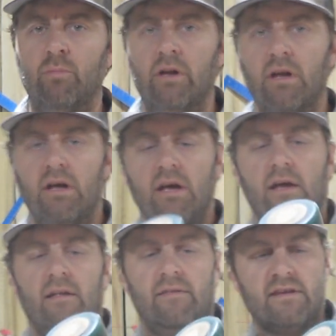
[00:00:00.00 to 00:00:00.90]
But
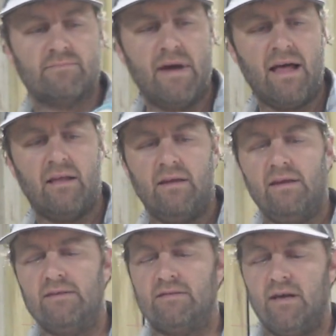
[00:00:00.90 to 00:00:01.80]
this mallet
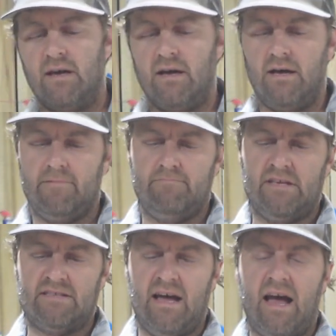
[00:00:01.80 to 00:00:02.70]
is,
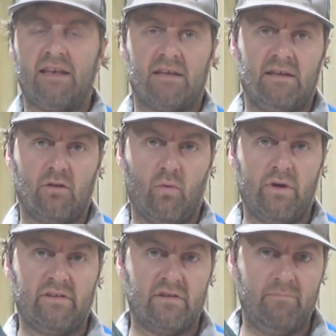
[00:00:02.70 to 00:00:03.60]
it's not
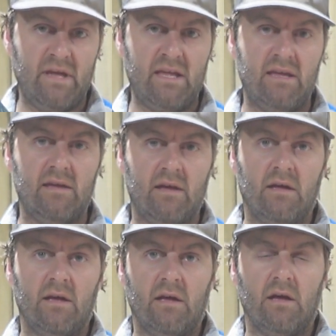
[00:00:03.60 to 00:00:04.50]
going to be
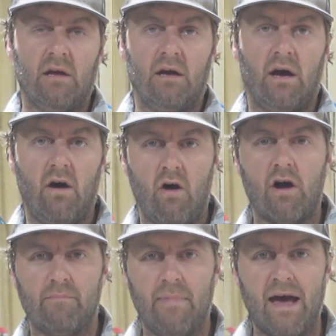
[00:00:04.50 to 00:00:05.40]
a
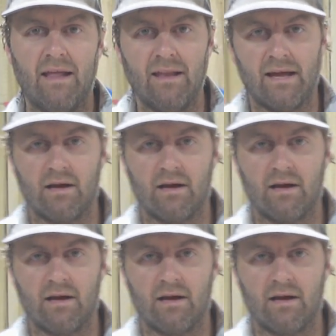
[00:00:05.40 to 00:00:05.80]
hard mallet like